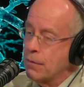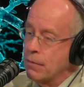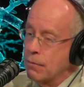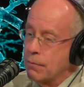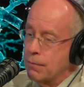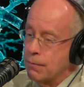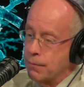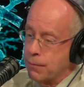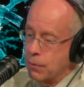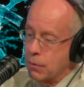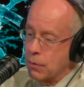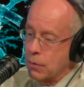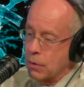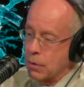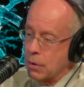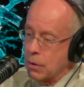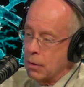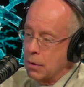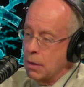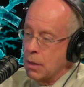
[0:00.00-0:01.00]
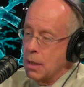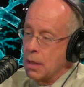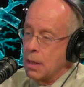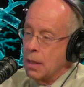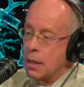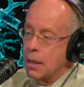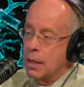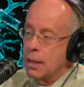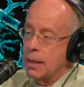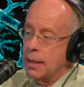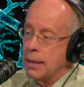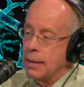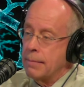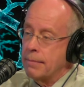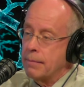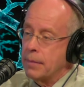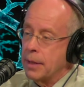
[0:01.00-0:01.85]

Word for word: for um,